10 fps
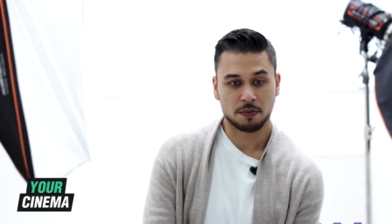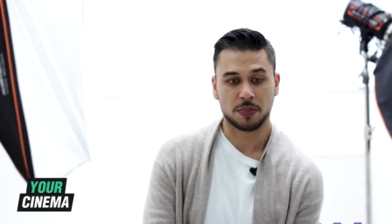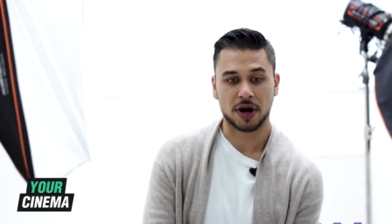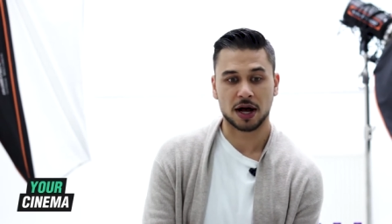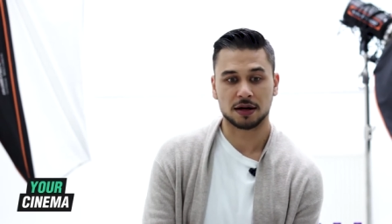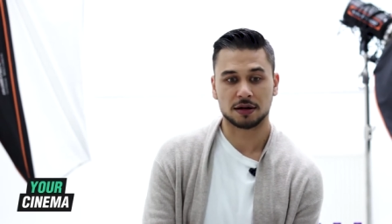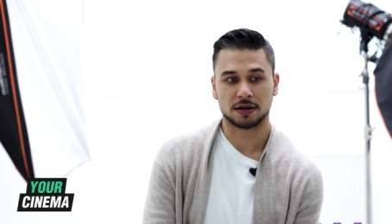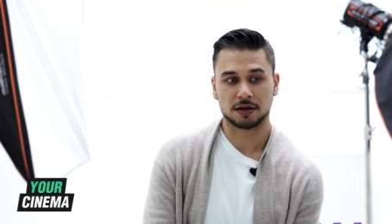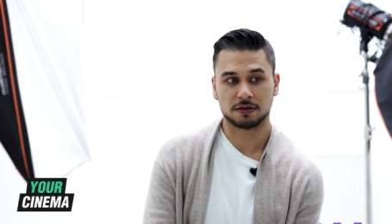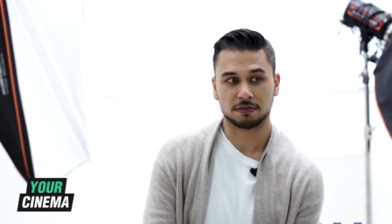
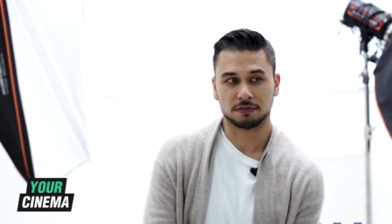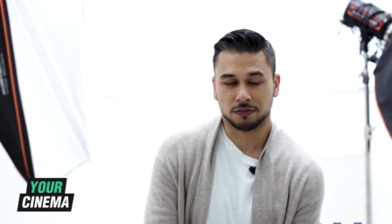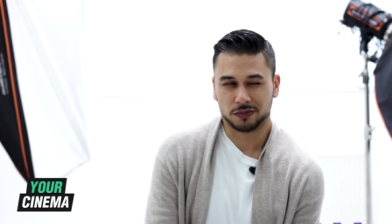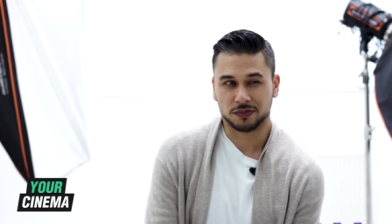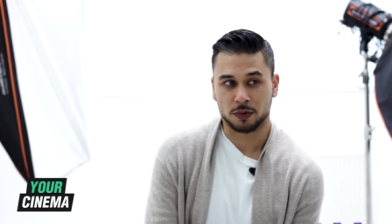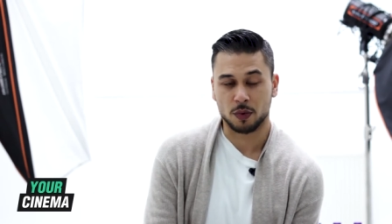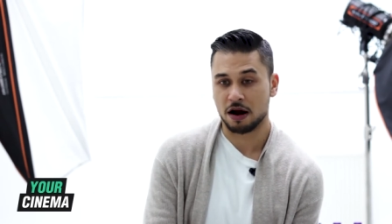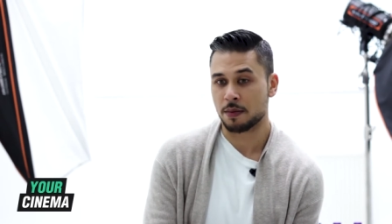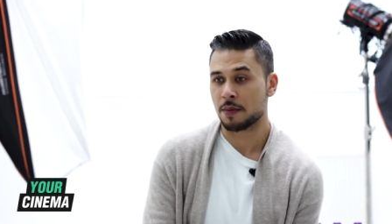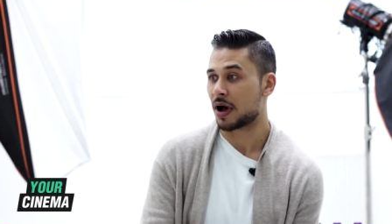But from what
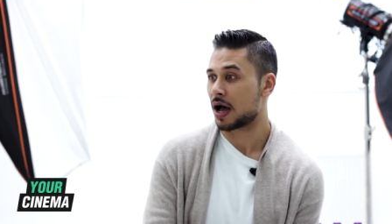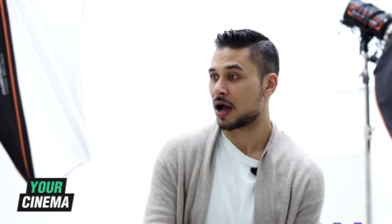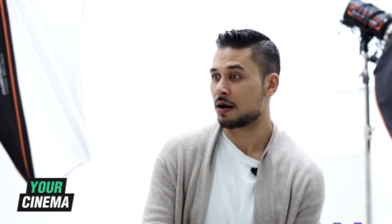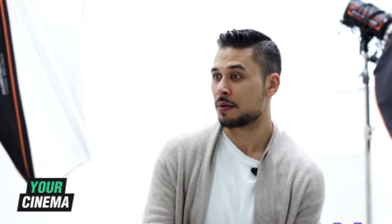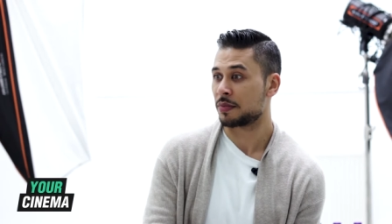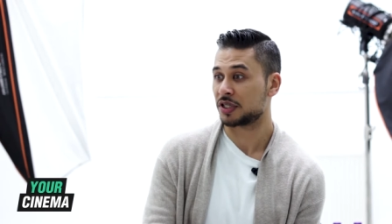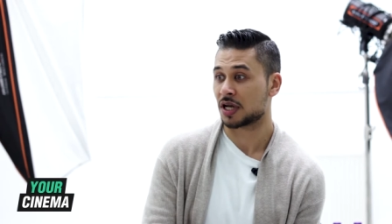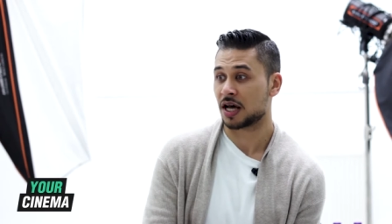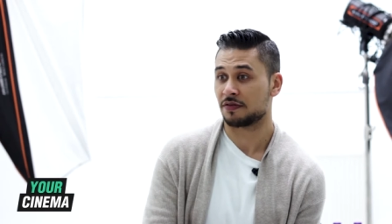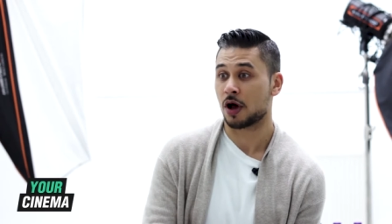I remember, I, I remember
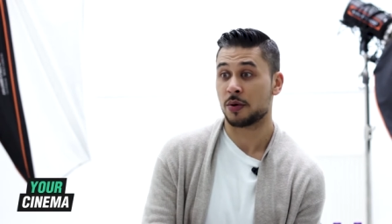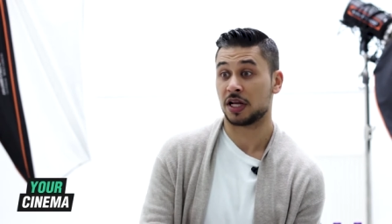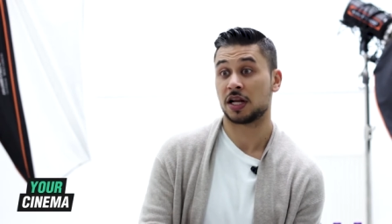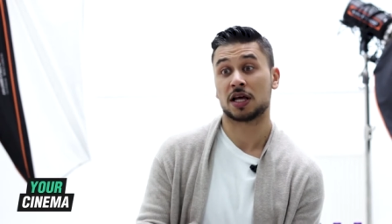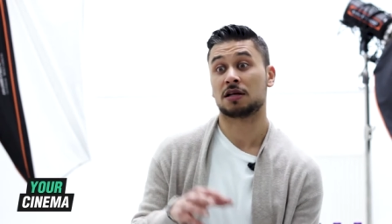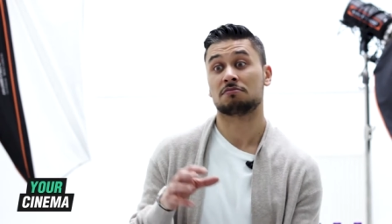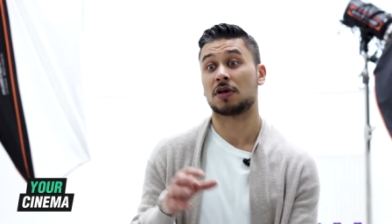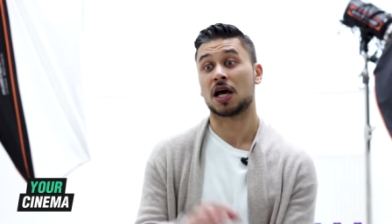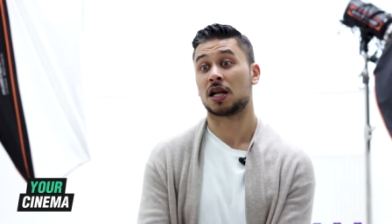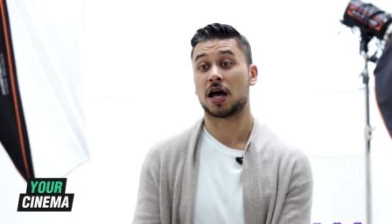just kind of going in there
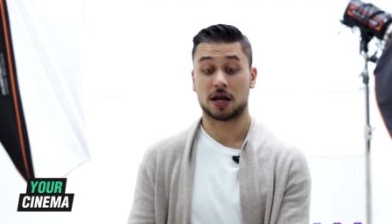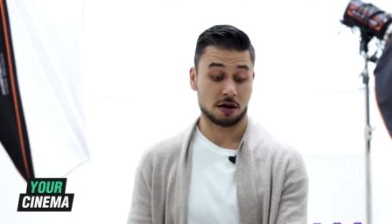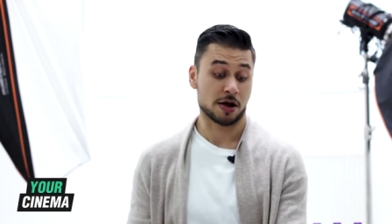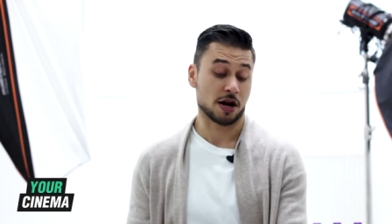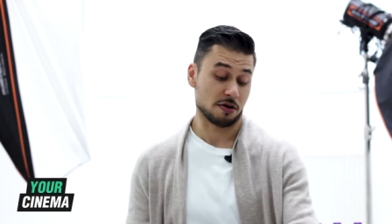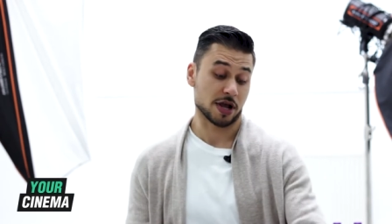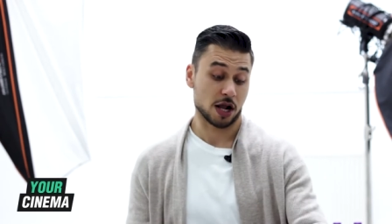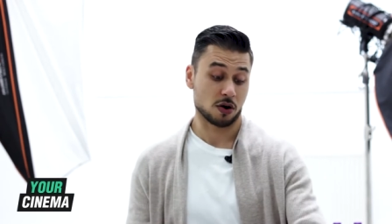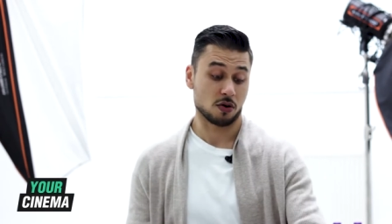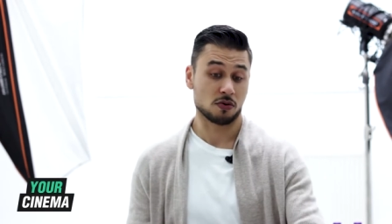and like going,
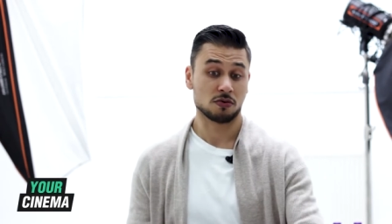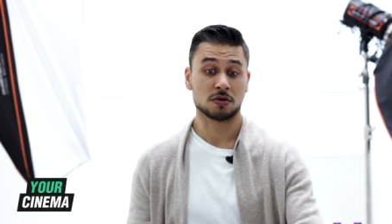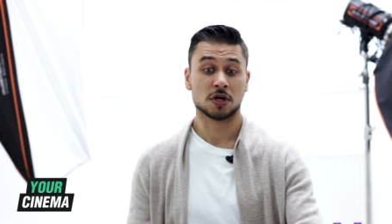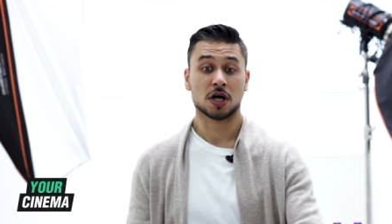okay, cool.